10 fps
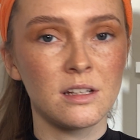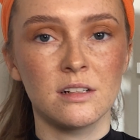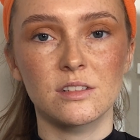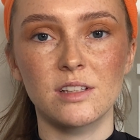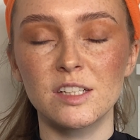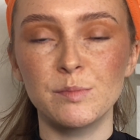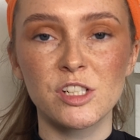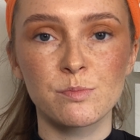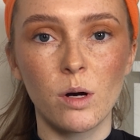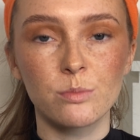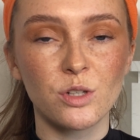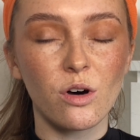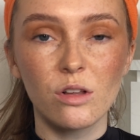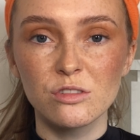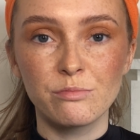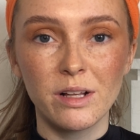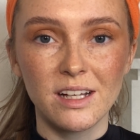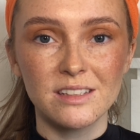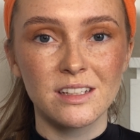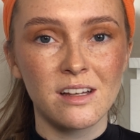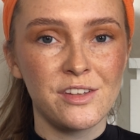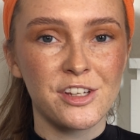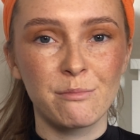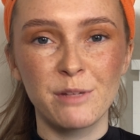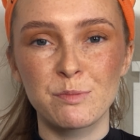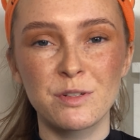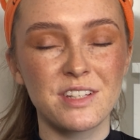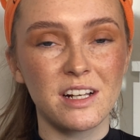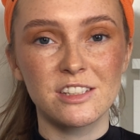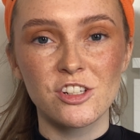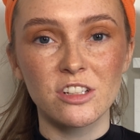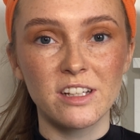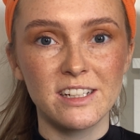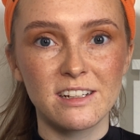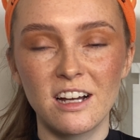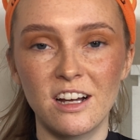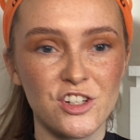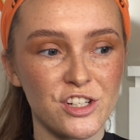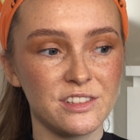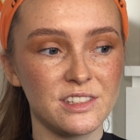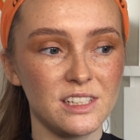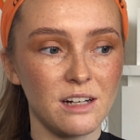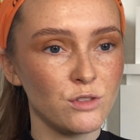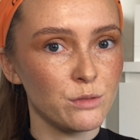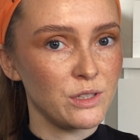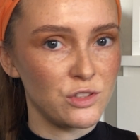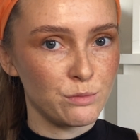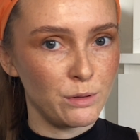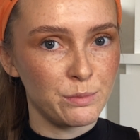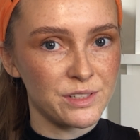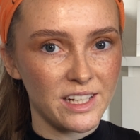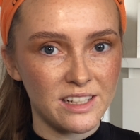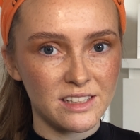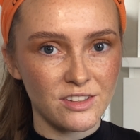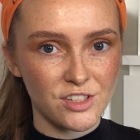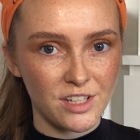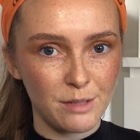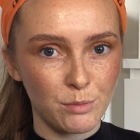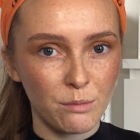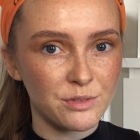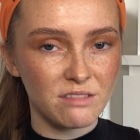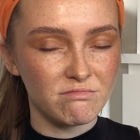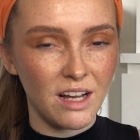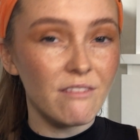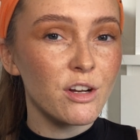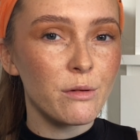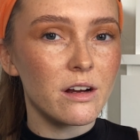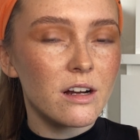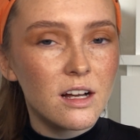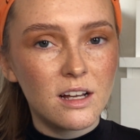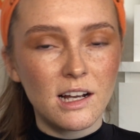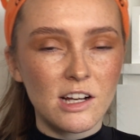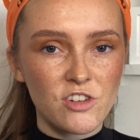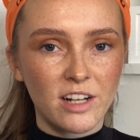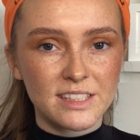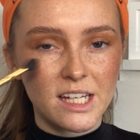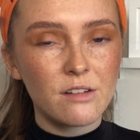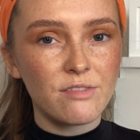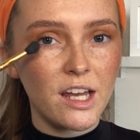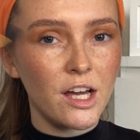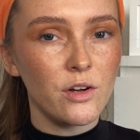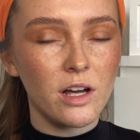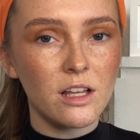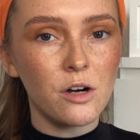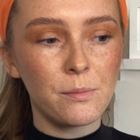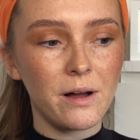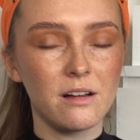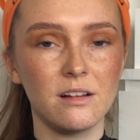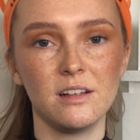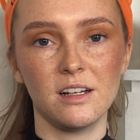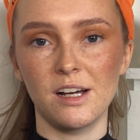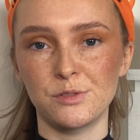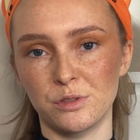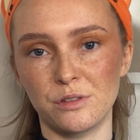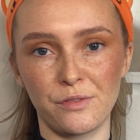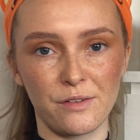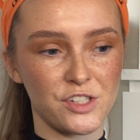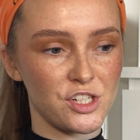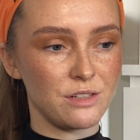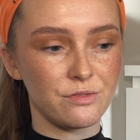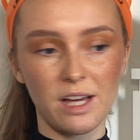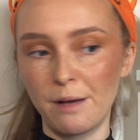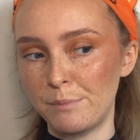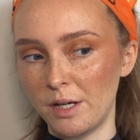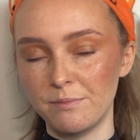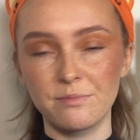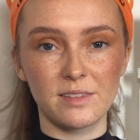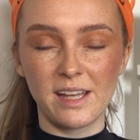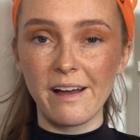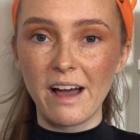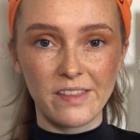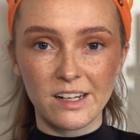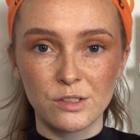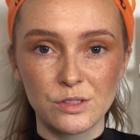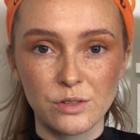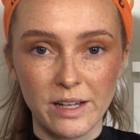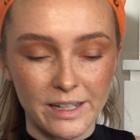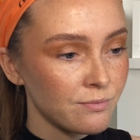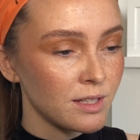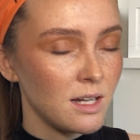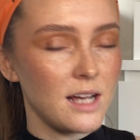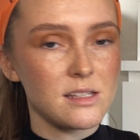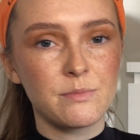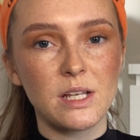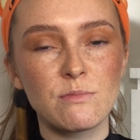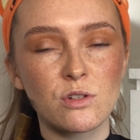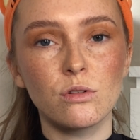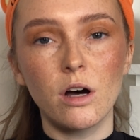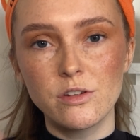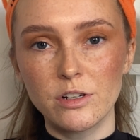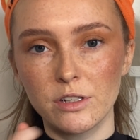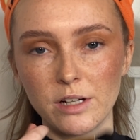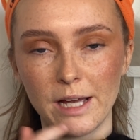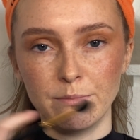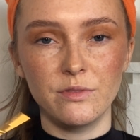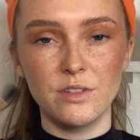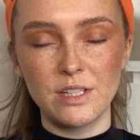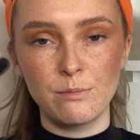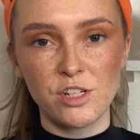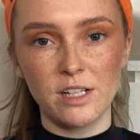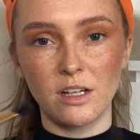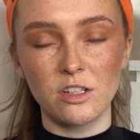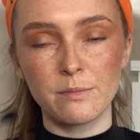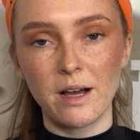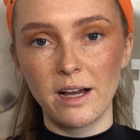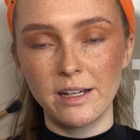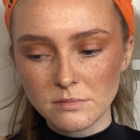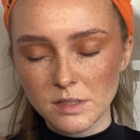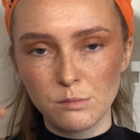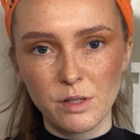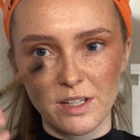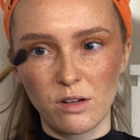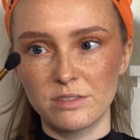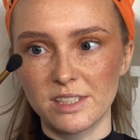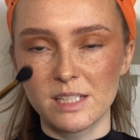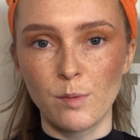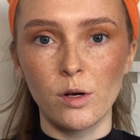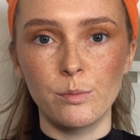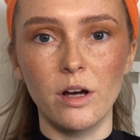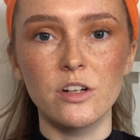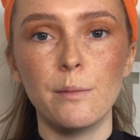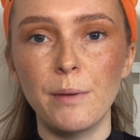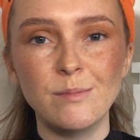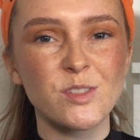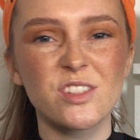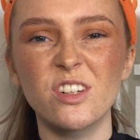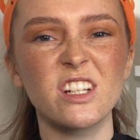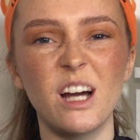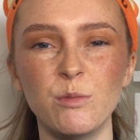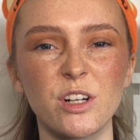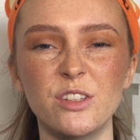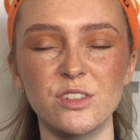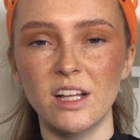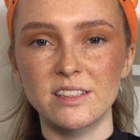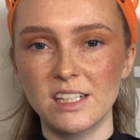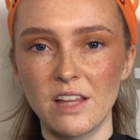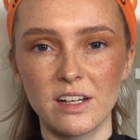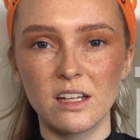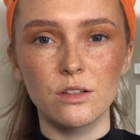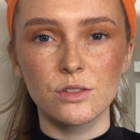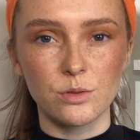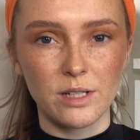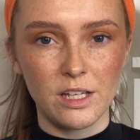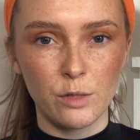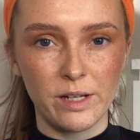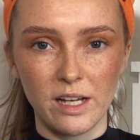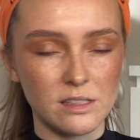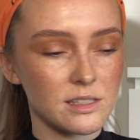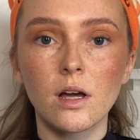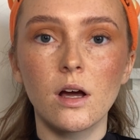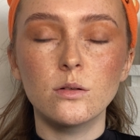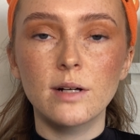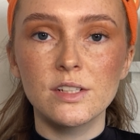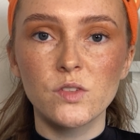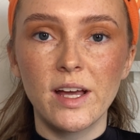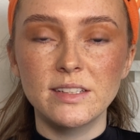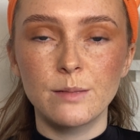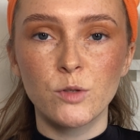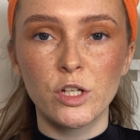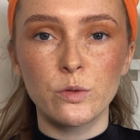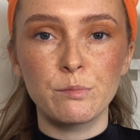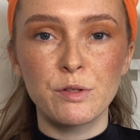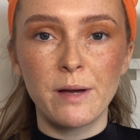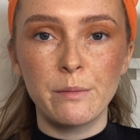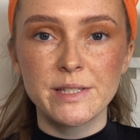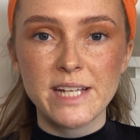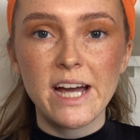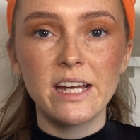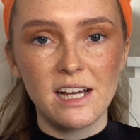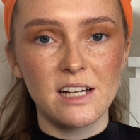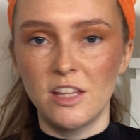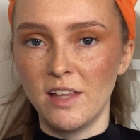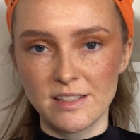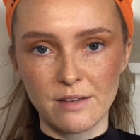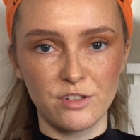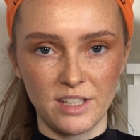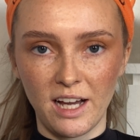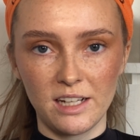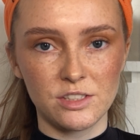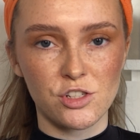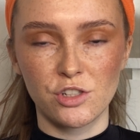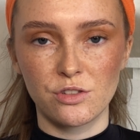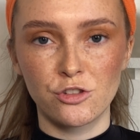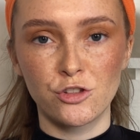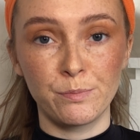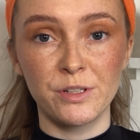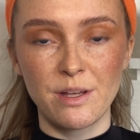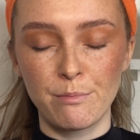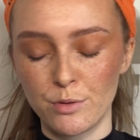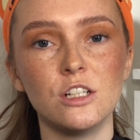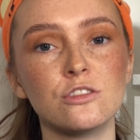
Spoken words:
So that's me just popped it all over my lid. You can be as precise as you like. As you can see, I've not been super precise. I just kind of popped it everywhere. I tried to kind of fan it out a little bit. I don't know if I've achieved that, but yeah, I think it looks okay. I sometimes go under the same shade under my eye with like obviously a smaller brush, but I'm not gonna do that today. I think it looks okay the way it is. Okay, so next time I'm gonna go in with a bit of mascara, and then that's it for the eyes. It's just super simple.